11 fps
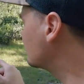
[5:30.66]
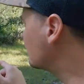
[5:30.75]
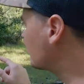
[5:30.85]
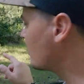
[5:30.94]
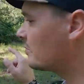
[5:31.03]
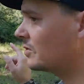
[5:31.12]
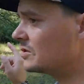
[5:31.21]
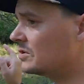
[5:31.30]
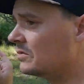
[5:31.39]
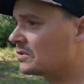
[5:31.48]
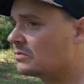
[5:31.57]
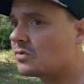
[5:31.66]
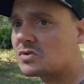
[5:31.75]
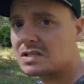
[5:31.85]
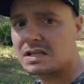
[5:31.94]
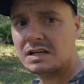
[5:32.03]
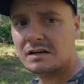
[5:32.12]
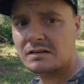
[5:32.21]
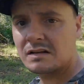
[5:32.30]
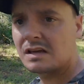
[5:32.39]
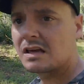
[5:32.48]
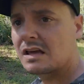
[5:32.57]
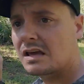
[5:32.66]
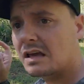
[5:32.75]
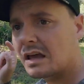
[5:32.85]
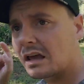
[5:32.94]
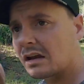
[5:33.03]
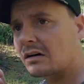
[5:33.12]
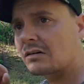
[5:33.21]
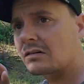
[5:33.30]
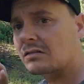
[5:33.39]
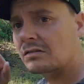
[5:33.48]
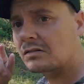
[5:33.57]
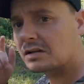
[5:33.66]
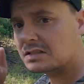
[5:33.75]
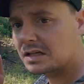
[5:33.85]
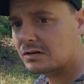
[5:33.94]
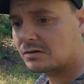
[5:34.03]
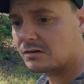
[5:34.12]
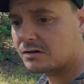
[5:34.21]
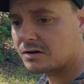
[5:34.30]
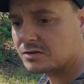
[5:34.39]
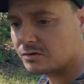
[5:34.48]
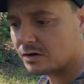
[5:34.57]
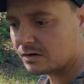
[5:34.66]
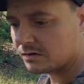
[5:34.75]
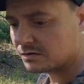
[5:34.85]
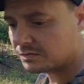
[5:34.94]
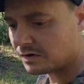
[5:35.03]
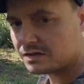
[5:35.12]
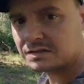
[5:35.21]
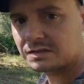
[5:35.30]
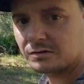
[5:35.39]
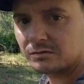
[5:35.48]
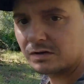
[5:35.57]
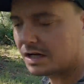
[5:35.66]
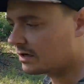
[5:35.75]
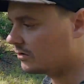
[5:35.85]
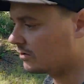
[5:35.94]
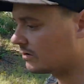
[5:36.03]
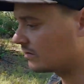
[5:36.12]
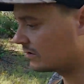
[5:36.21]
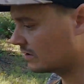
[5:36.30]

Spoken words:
before I put too much more scent down, and let's get on over there to our other spot and see what we got going on.